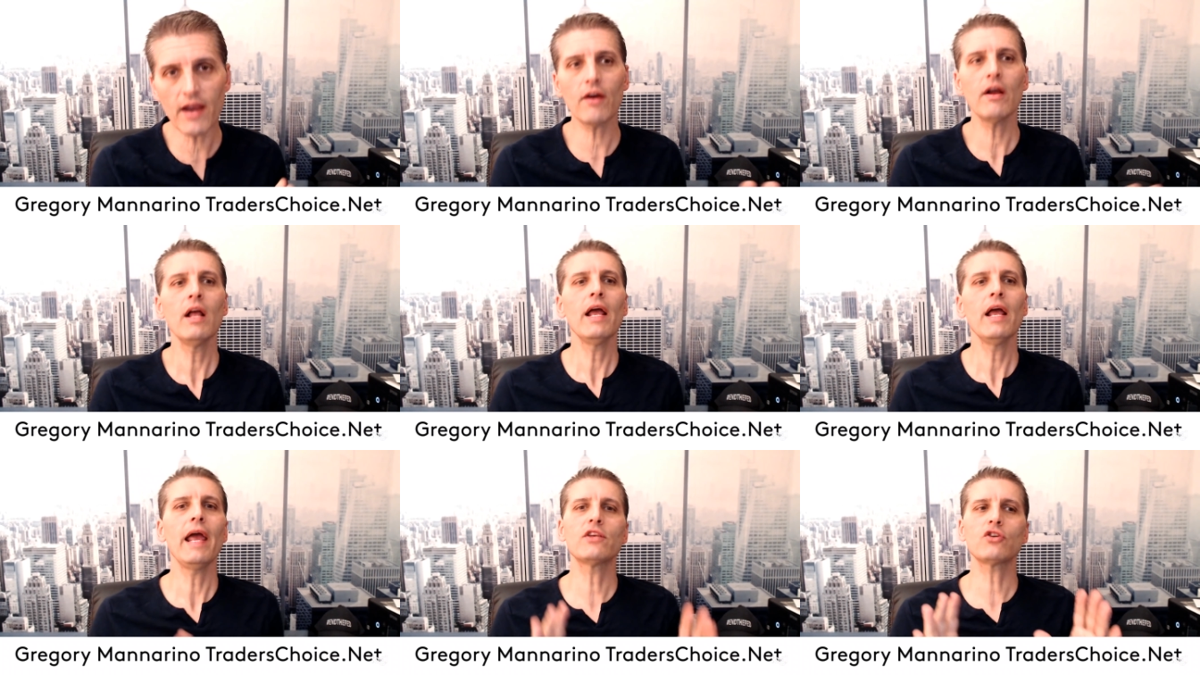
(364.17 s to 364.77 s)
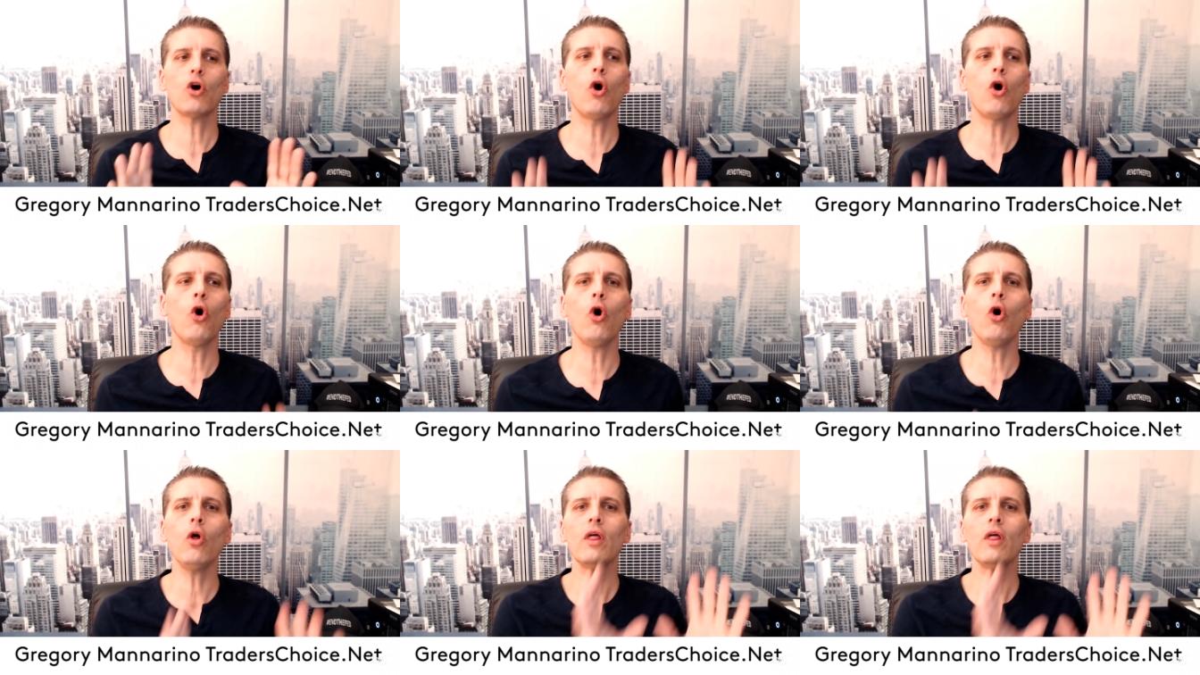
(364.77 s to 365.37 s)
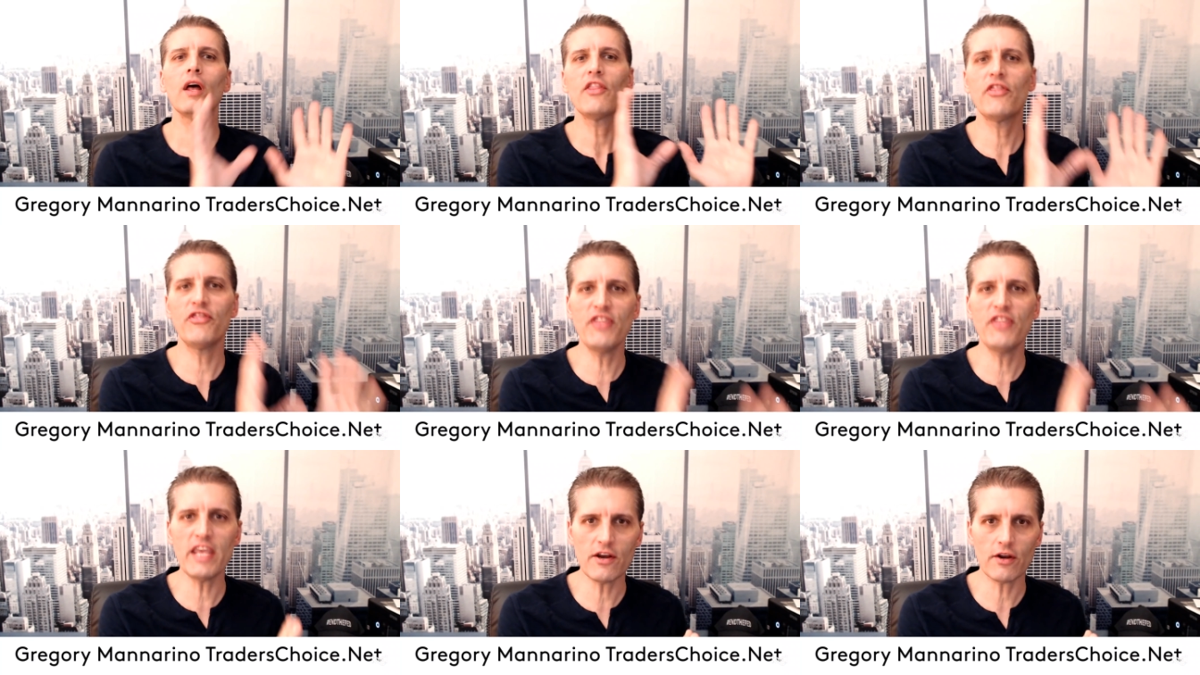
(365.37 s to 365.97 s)
It's all
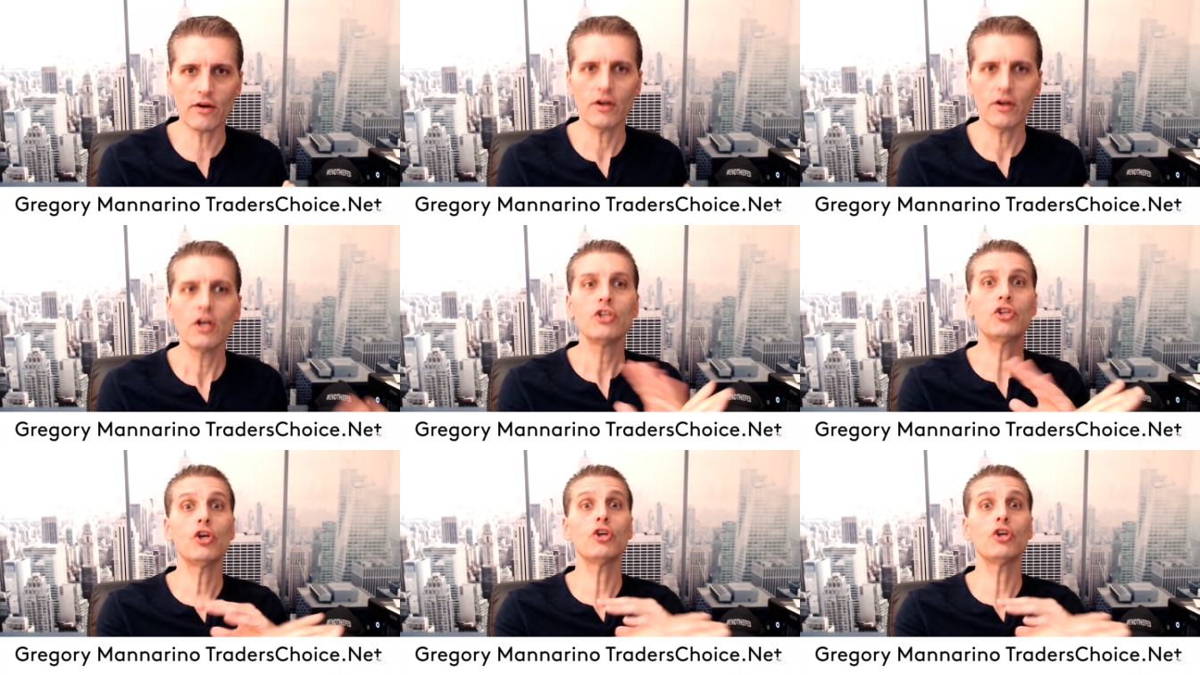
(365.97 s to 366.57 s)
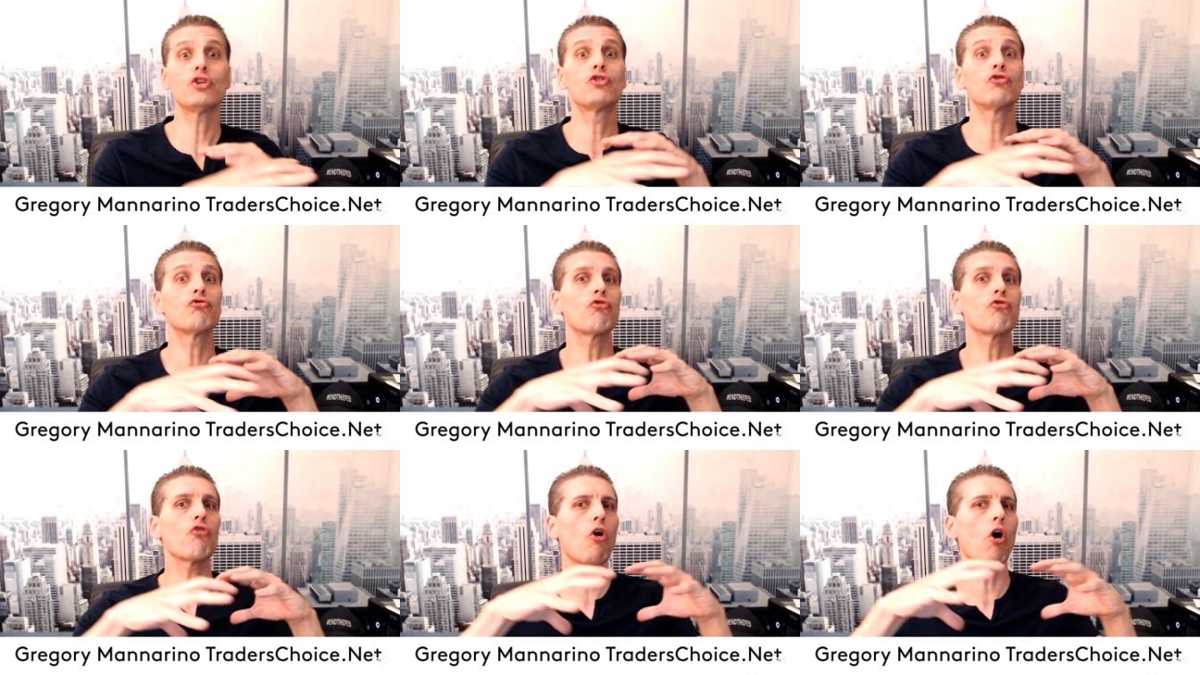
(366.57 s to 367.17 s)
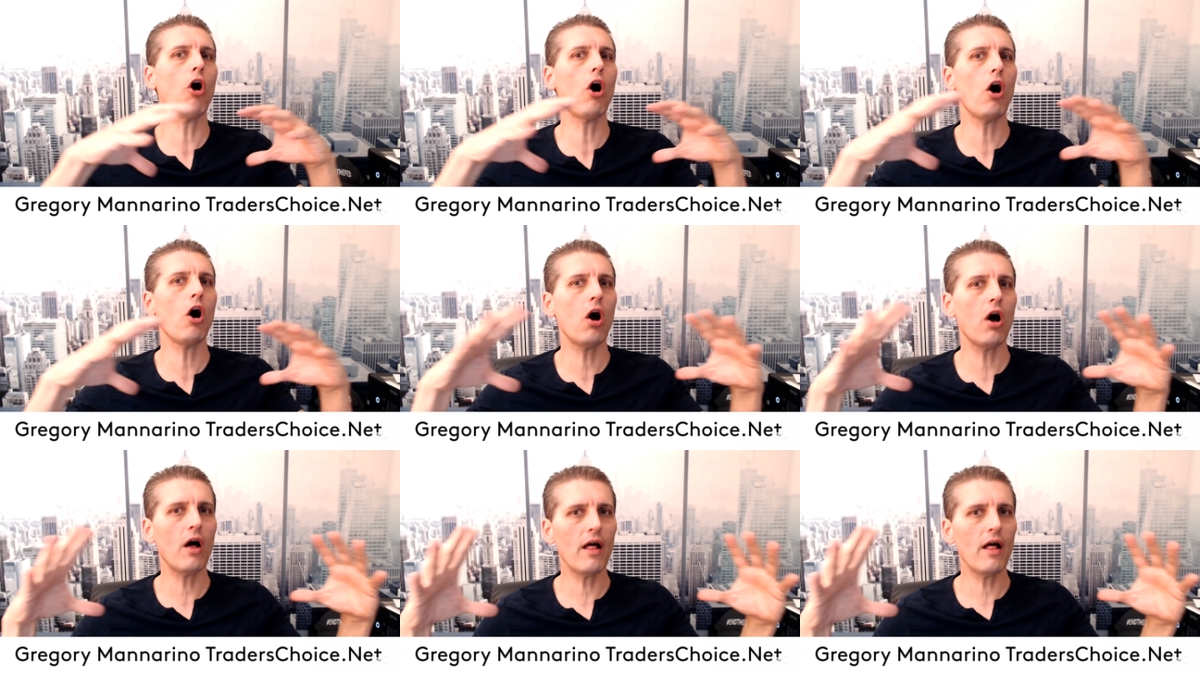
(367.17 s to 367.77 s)
theater to
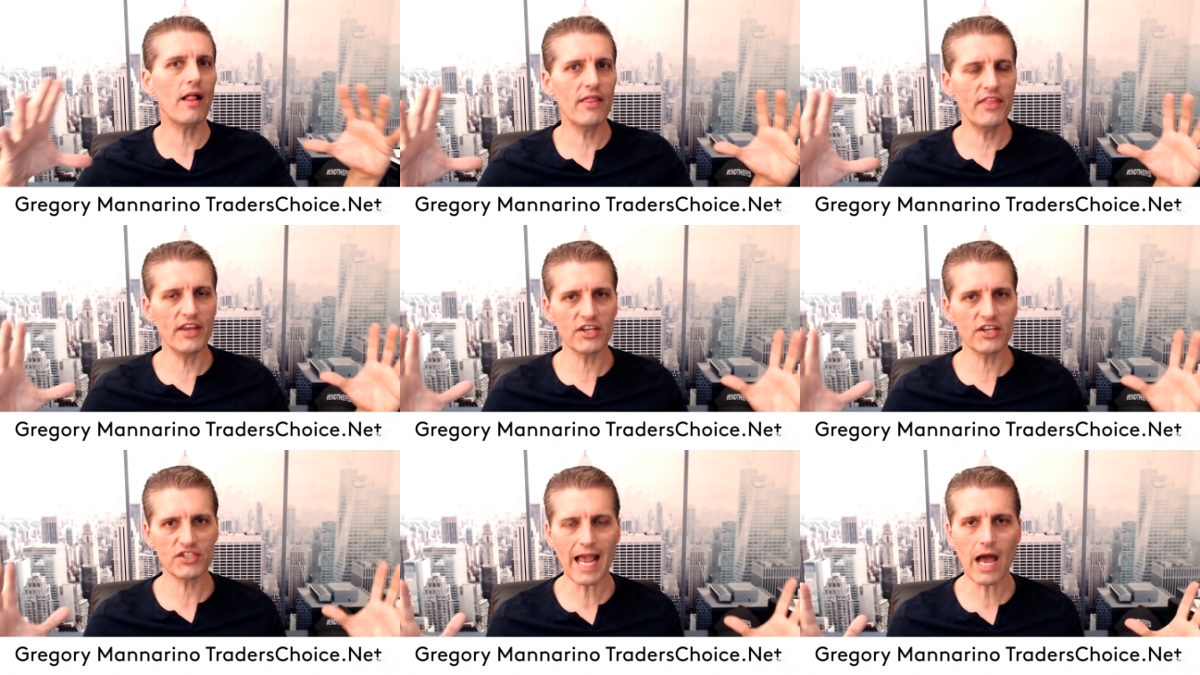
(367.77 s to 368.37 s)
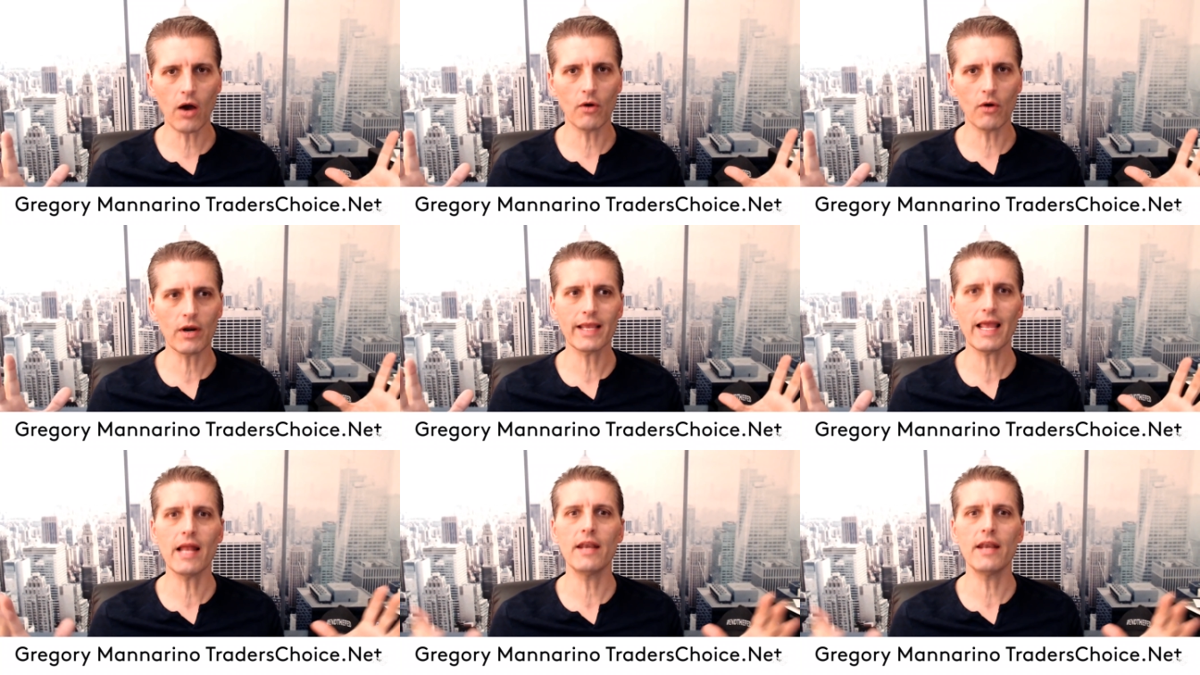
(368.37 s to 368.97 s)
draw this out. Again,